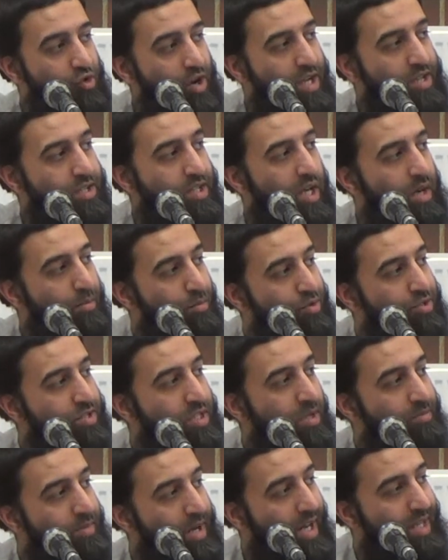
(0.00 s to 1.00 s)
trait a
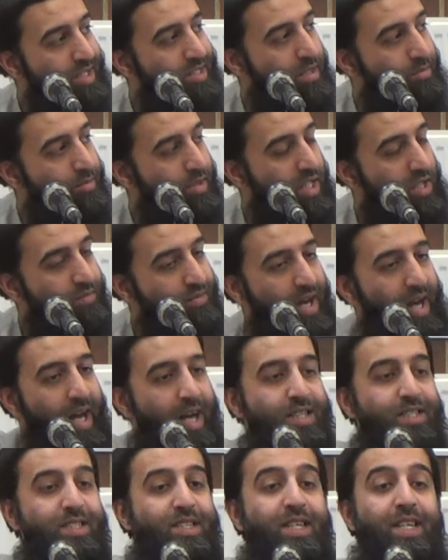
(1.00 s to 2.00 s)
Muslim has, a believer
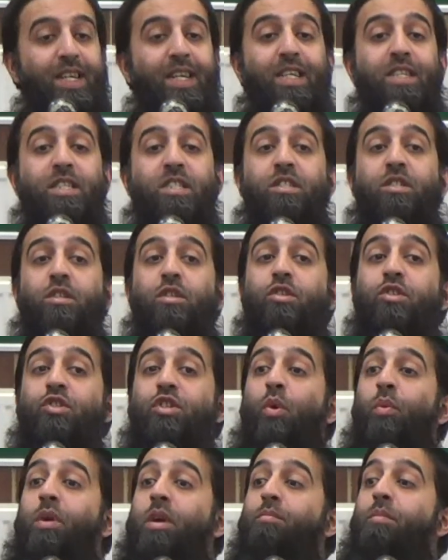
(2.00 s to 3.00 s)
has, is
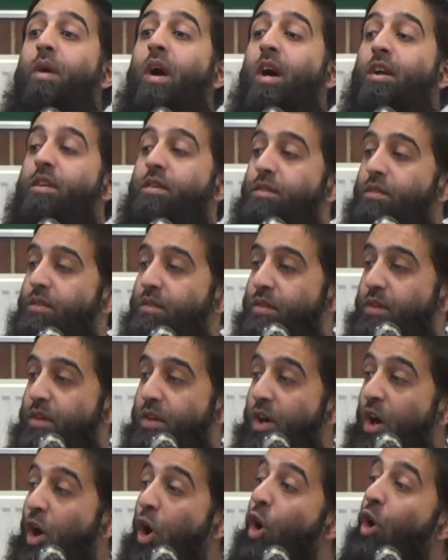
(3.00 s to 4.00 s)
showing pardon,
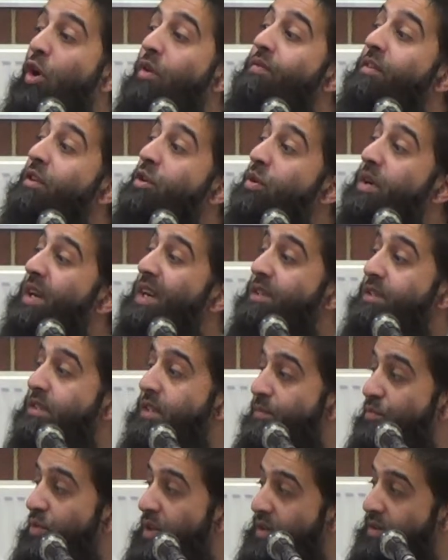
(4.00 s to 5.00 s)
overlooking
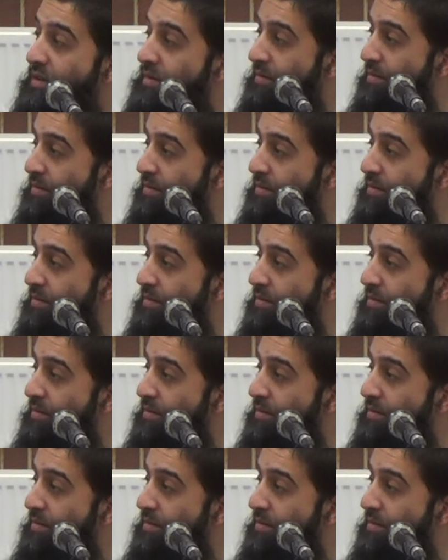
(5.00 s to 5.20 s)
someone.